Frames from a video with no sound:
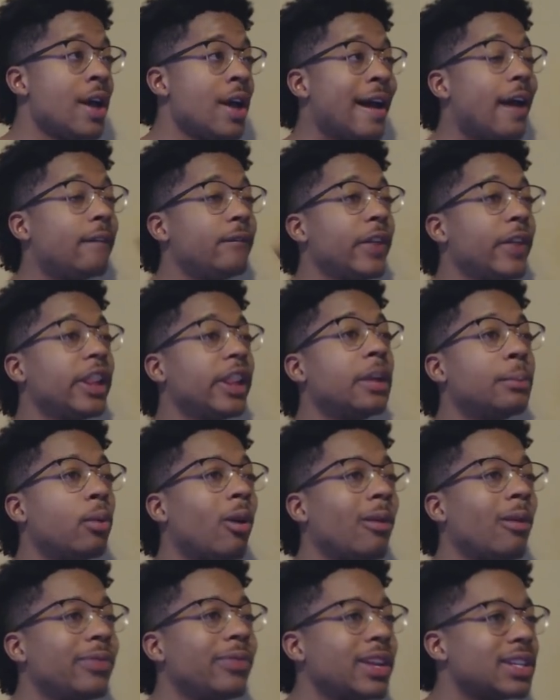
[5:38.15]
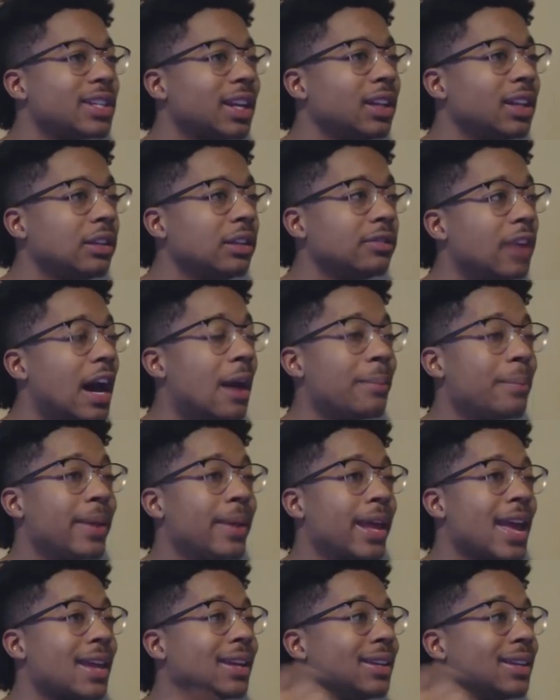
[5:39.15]
I'm feeling more of the chilly vibe, man.
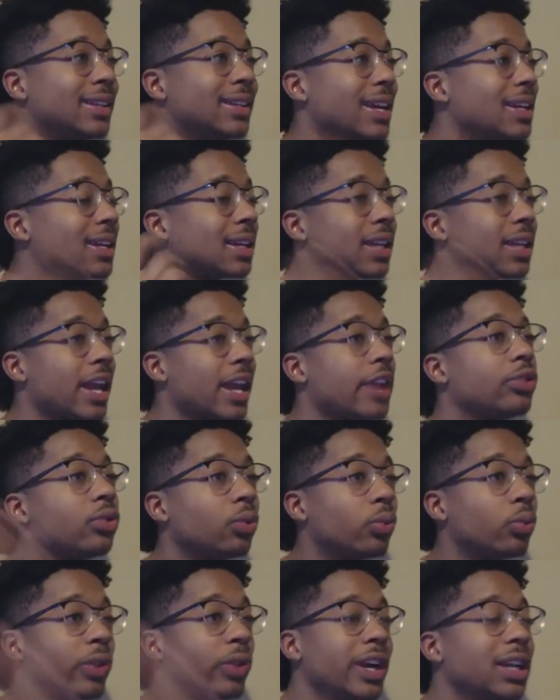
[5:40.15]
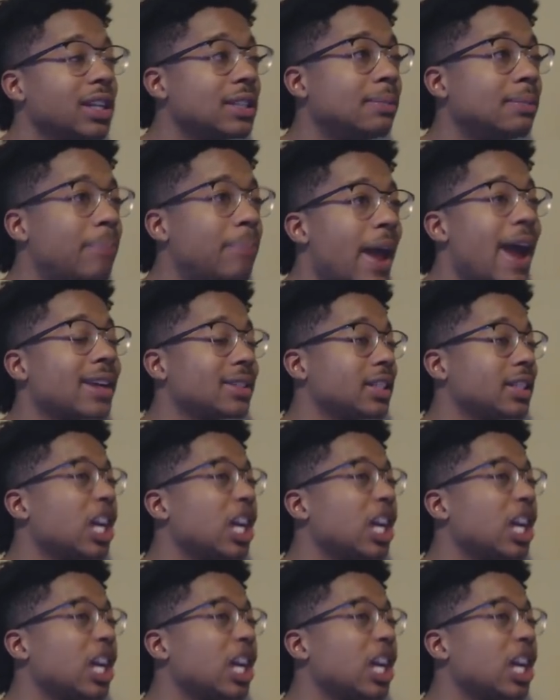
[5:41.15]
And then again, the real is back. J.